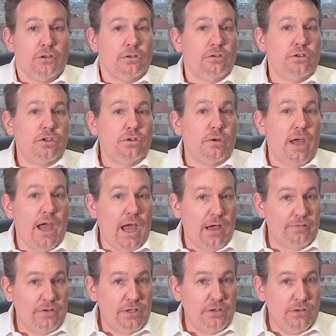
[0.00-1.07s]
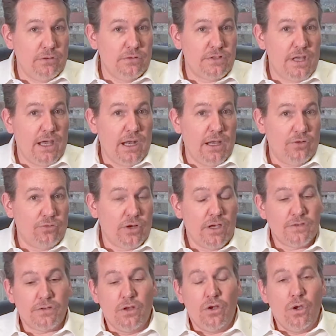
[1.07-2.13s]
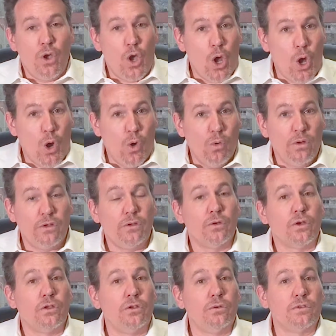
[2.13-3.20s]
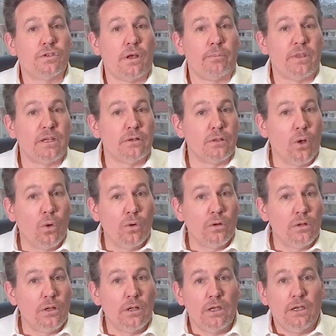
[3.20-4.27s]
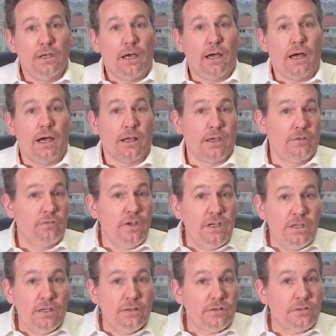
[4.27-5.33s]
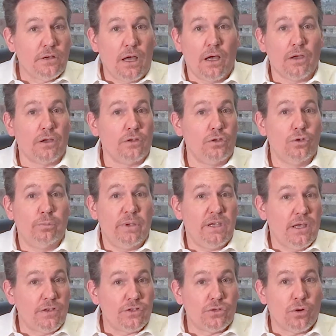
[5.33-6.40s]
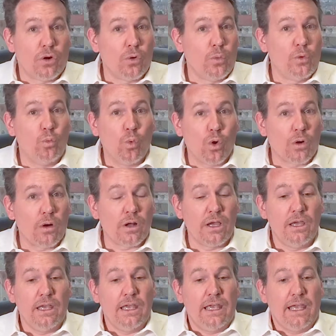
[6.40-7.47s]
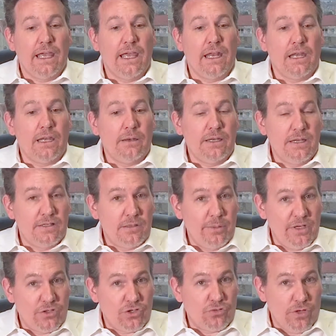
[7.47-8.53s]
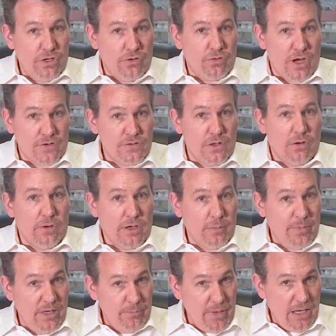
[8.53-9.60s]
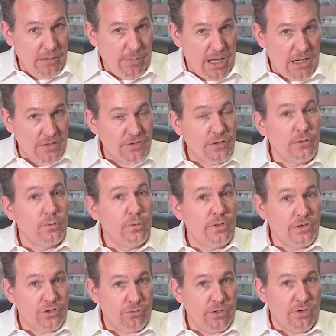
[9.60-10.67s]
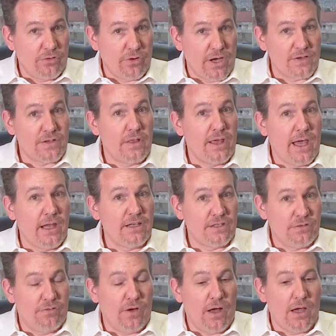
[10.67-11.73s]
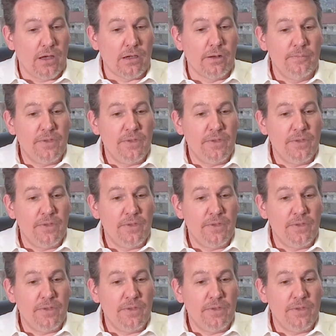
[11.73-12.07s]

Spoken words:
Do you have to use that address? No, you could use something local, convenient. A UPS store would work. It needs to be a street address though. It could be a mailbox with a street address. That is fine.